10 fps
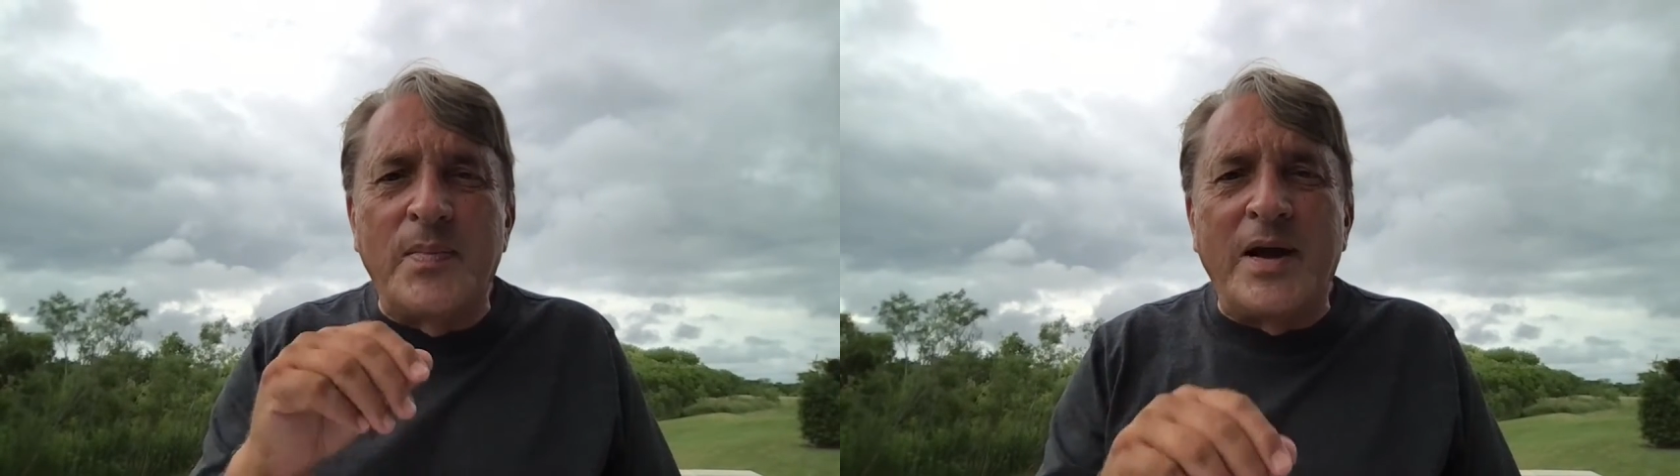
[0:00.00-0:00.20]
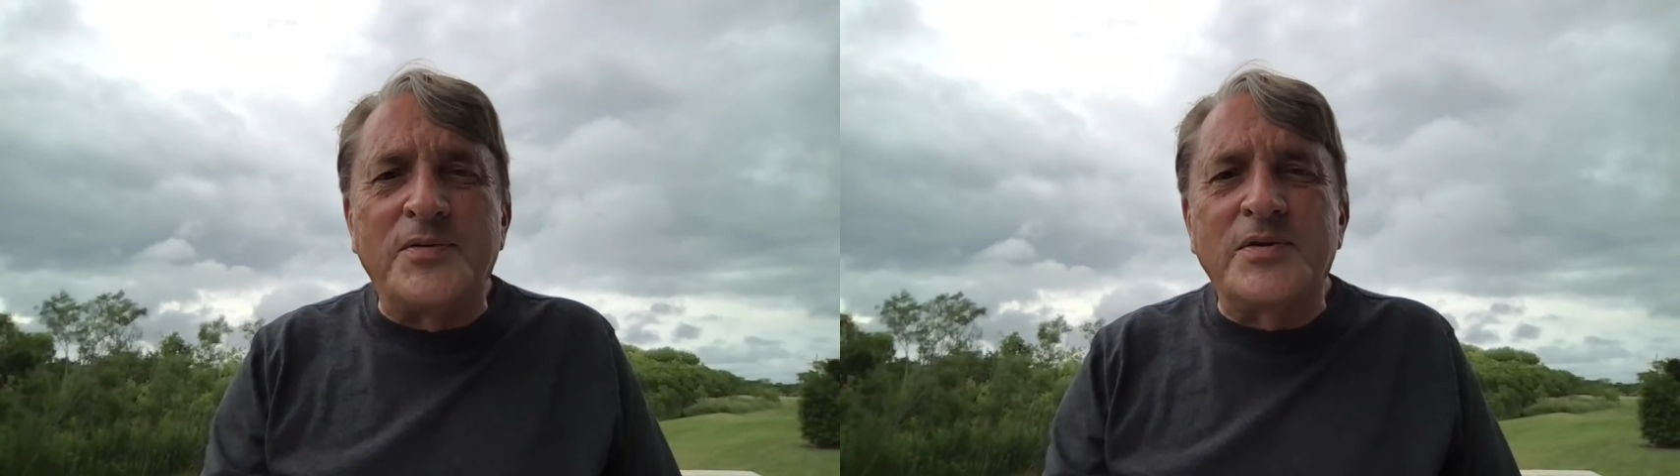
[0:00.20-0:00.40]

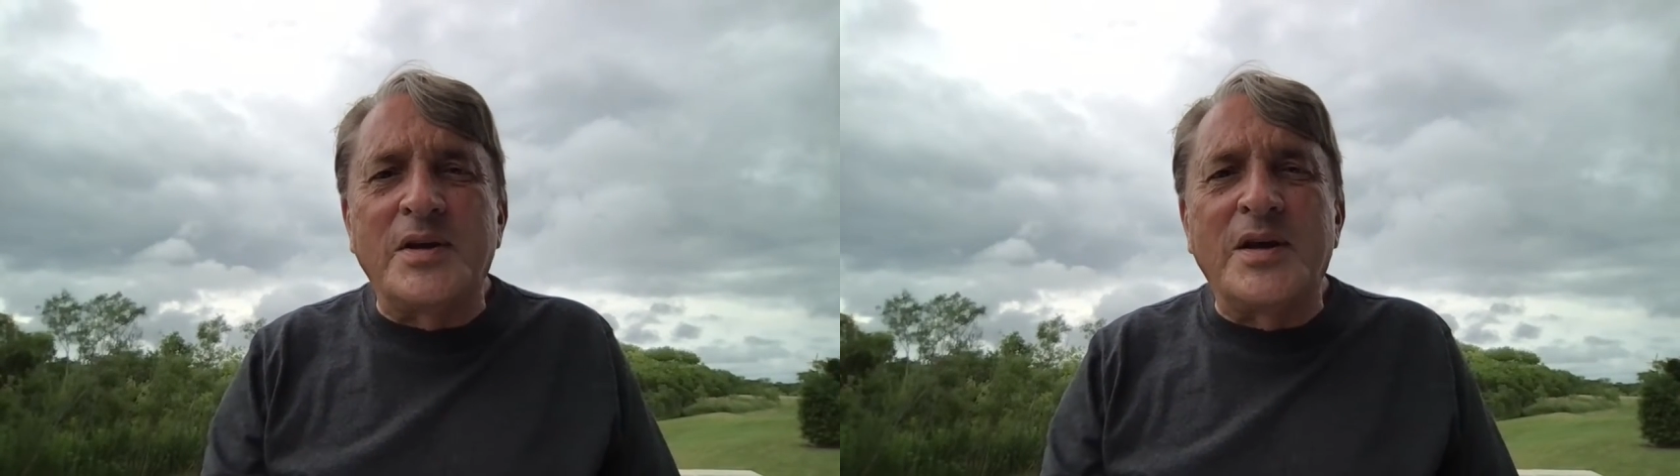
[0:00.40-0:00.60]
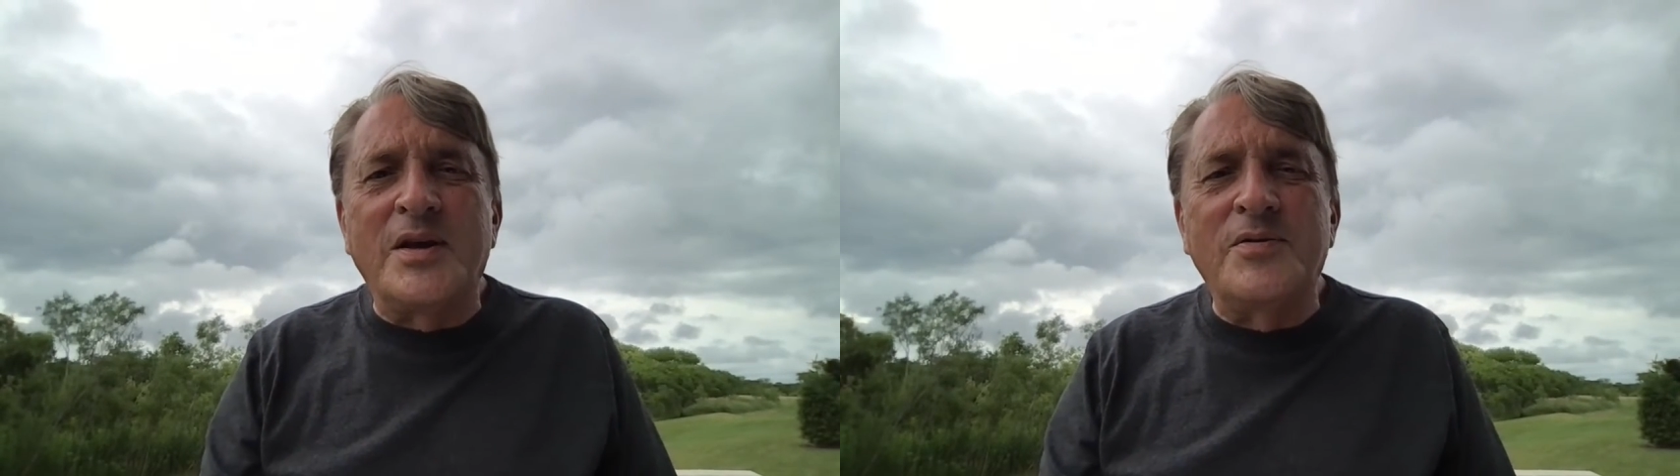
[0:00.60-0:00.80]
about
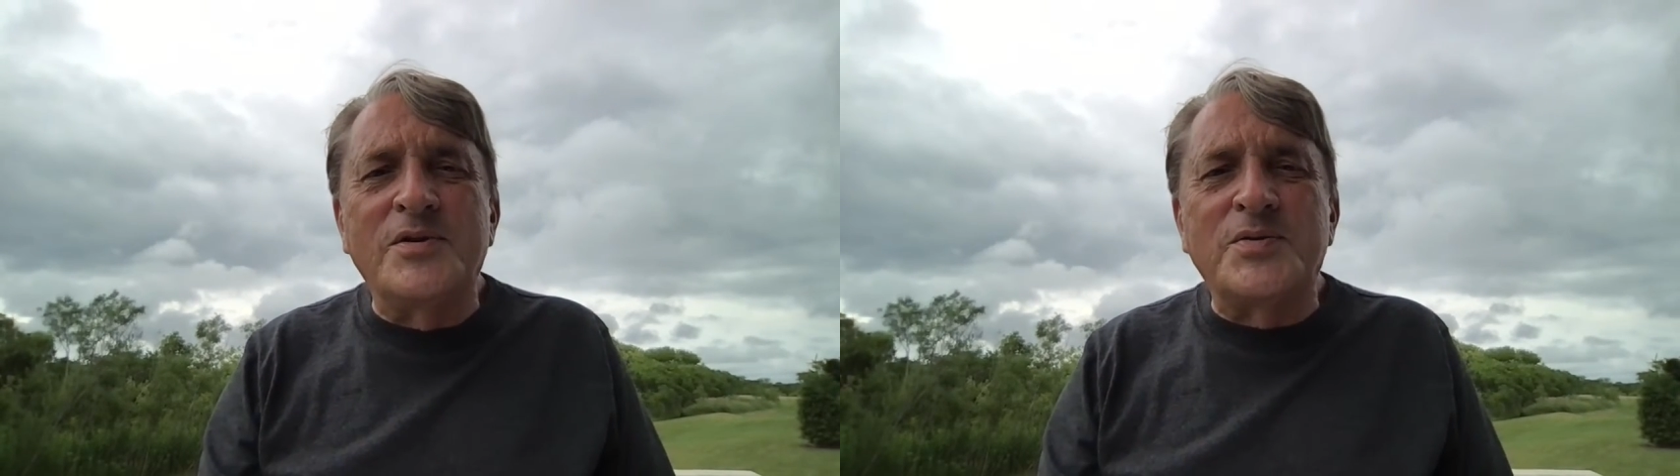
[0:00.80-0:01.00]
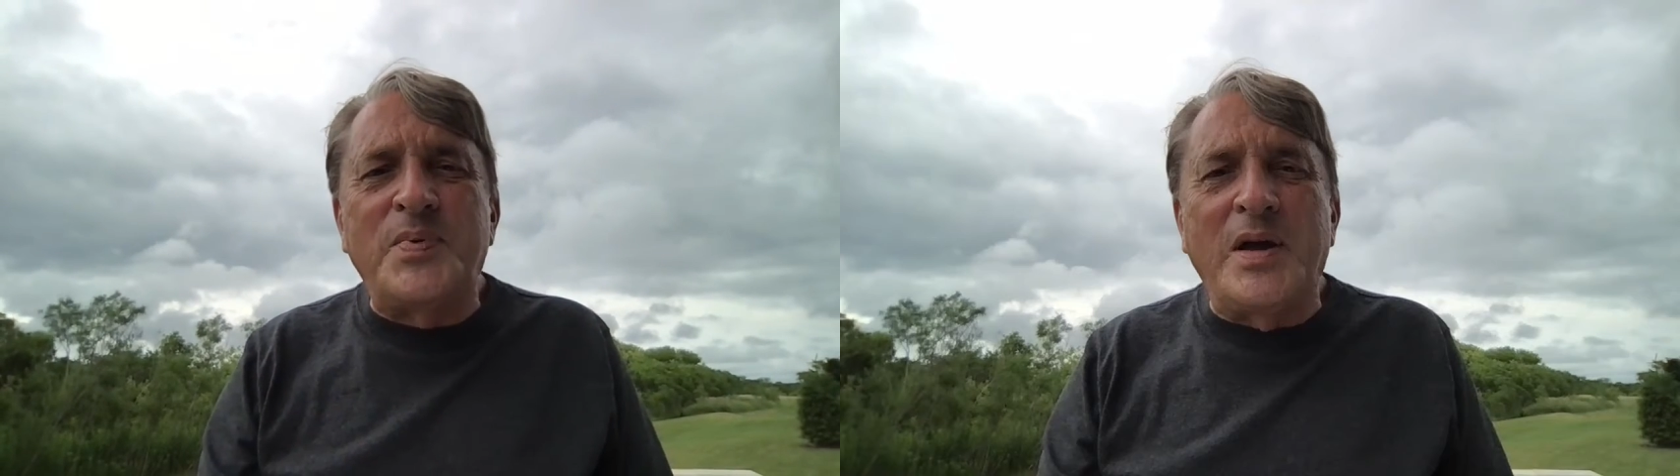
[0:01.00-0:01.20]

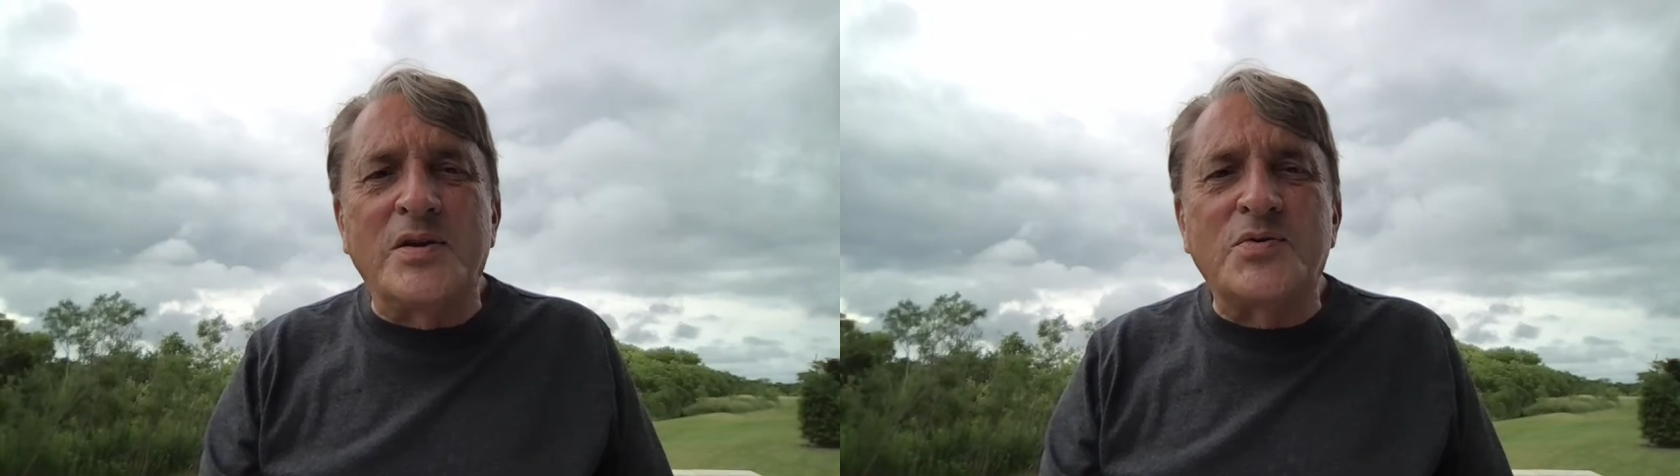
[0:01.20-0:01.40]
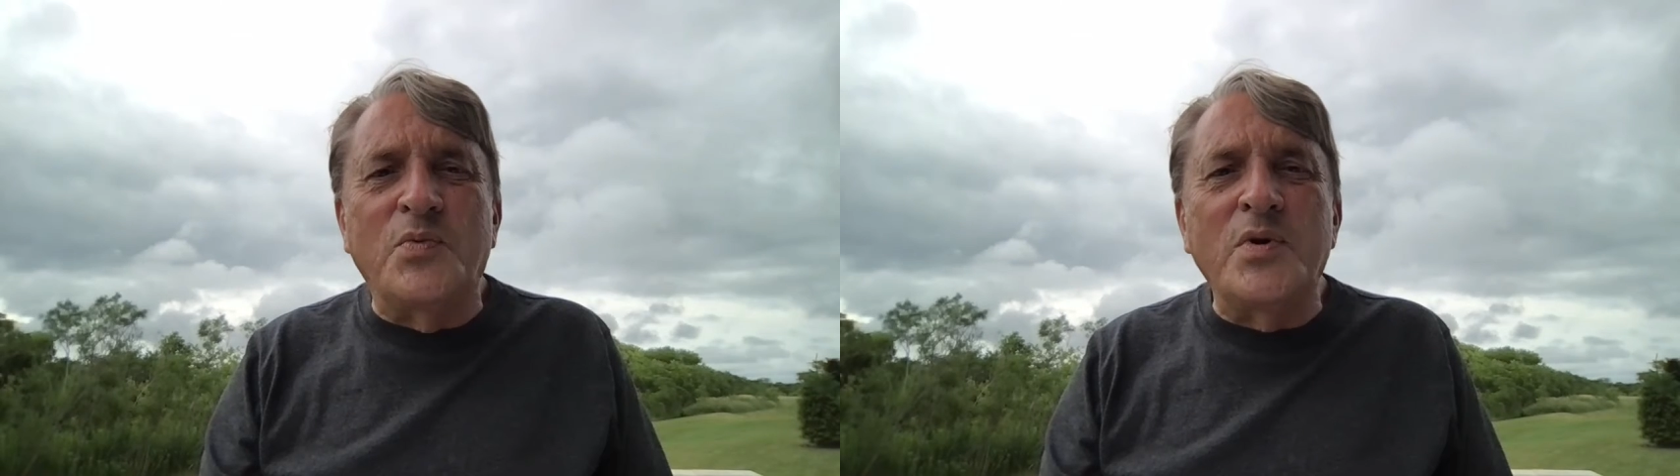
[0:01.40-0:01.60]
this
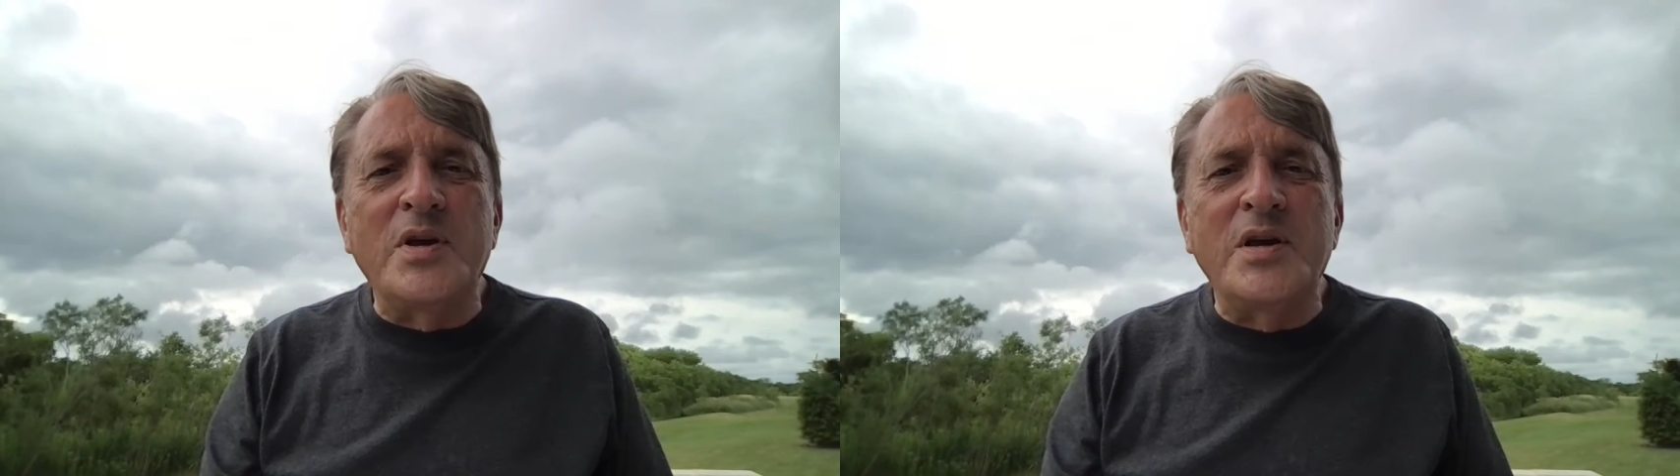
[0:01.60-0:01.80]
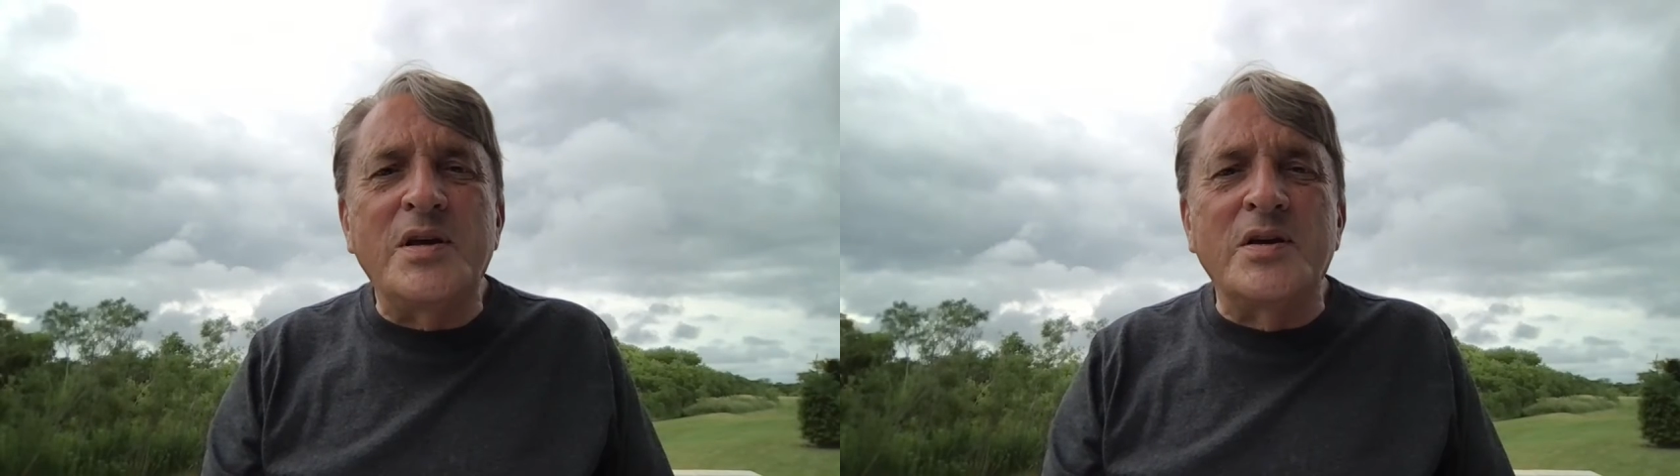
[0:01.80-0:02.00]
past week,